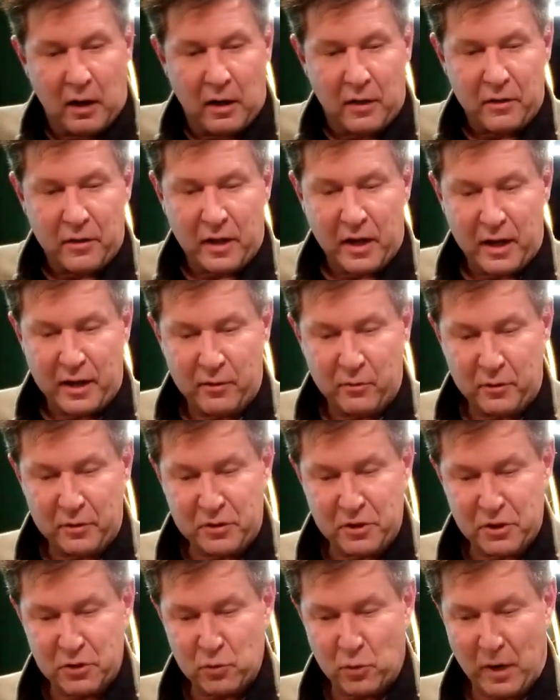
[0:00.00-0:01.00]
then we
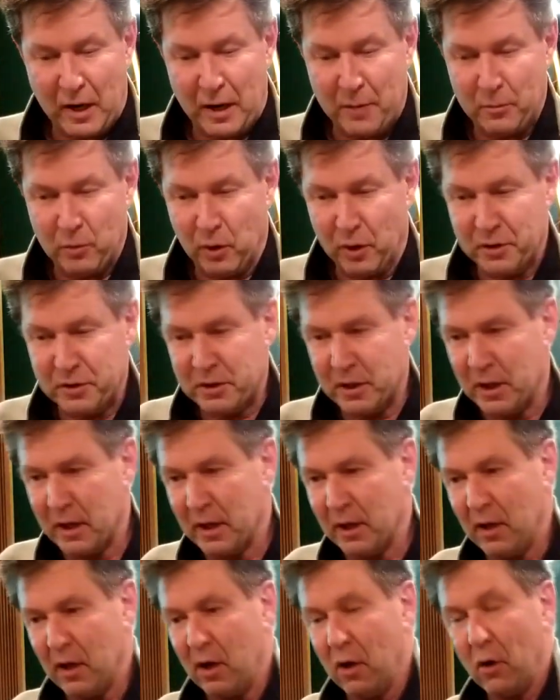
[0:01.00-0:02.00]
just want to put
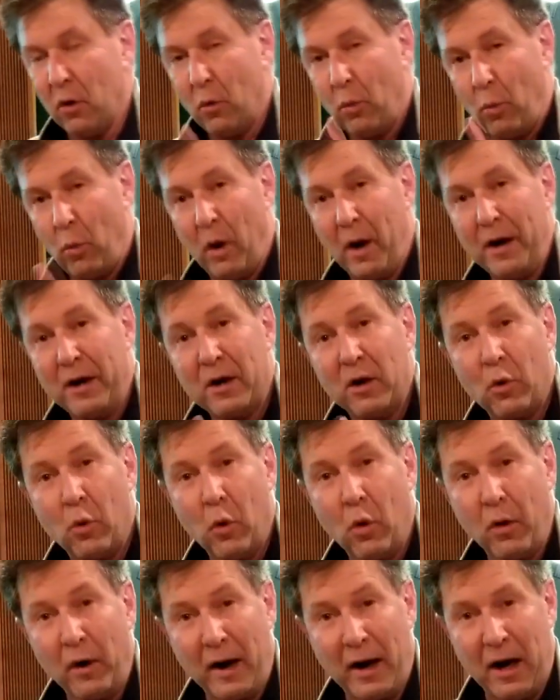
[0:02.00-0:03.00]

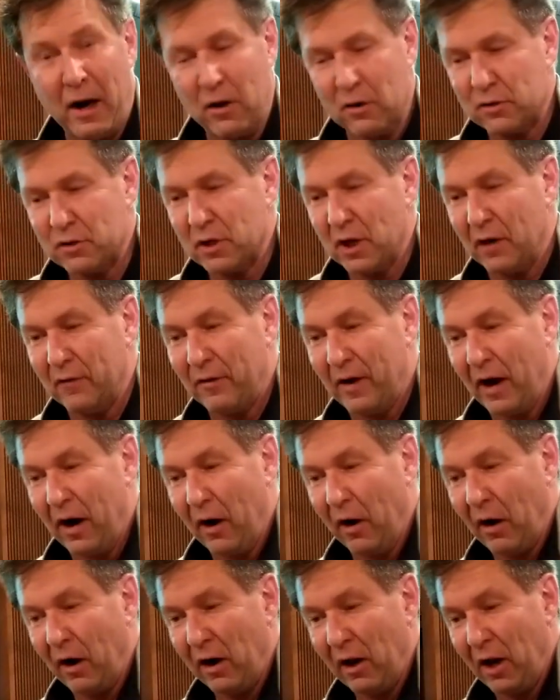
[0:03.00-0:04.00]
1/4 ounce of
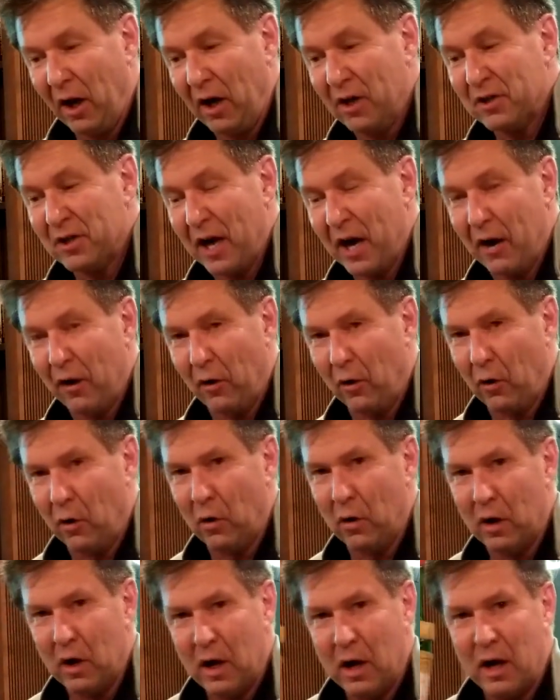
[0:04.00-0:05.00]
our
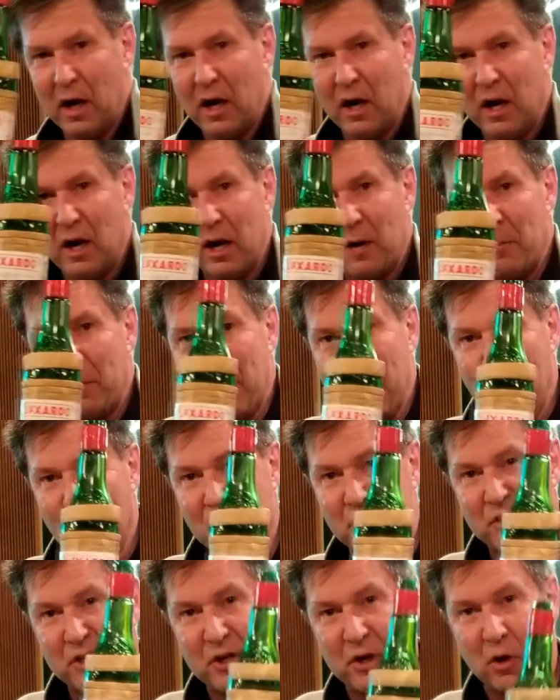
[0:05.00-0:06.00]
Luxardo
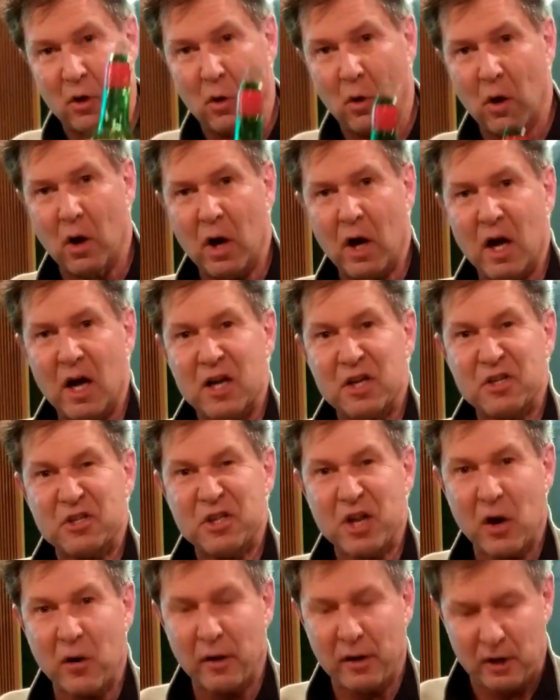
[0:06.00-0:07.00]
maraschino
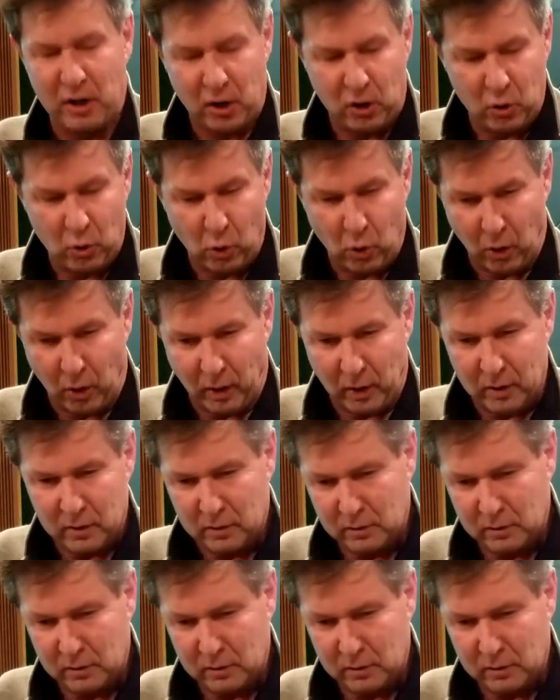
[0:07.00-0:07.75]
cherry liqueur.